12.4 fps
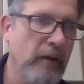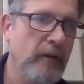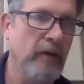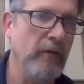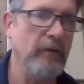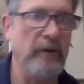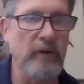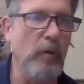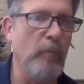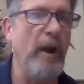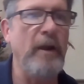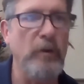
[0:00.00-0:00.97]
They're going to go
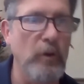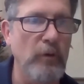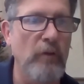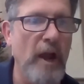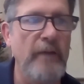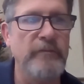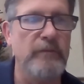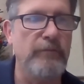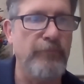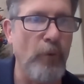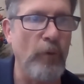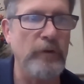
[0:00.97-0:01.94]
buy new knives and
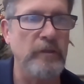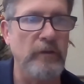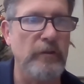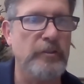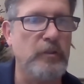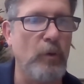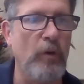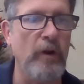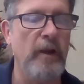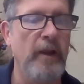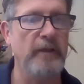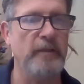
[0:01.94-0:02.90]
forks into the store,
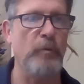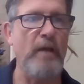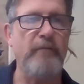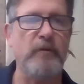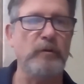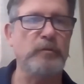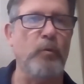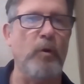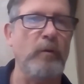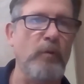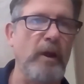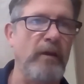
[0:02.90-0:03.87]
and his wife goes
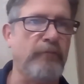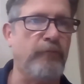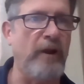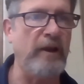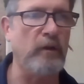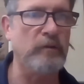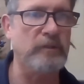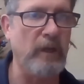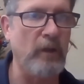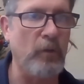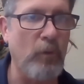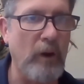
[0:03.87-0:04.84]
one way and Frank goes the
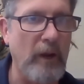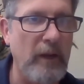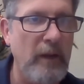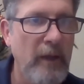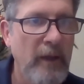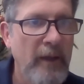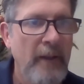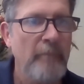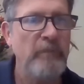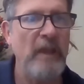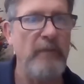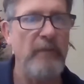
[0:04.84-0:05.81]
other way.
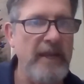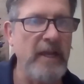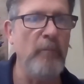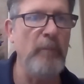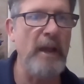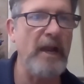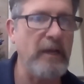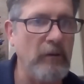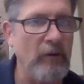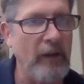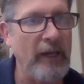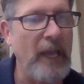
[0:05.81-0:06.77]
And they come back and
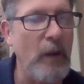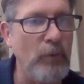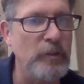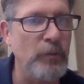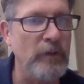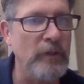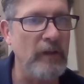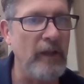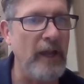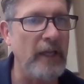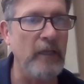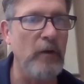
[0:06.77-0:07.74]
they're like, hey, which one do you
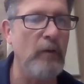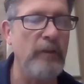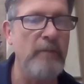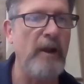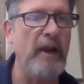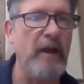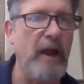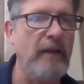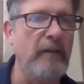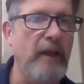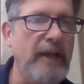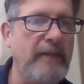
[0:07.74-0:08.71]
like? They might not
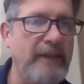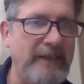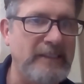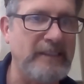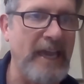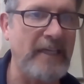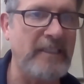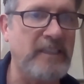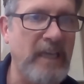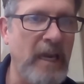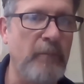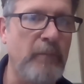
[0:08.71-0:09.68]
like the exact
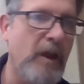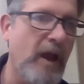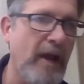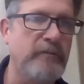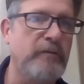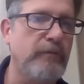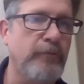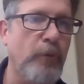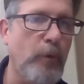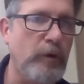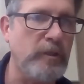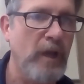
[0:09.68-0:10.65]
same knives and
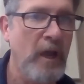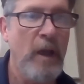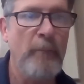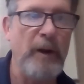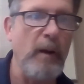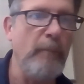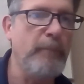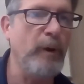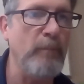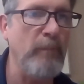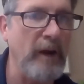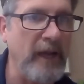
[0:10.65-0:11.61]
forks, but I'll
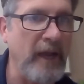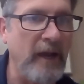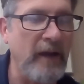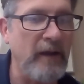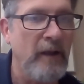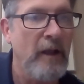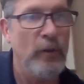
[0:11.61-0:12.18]
put money on it.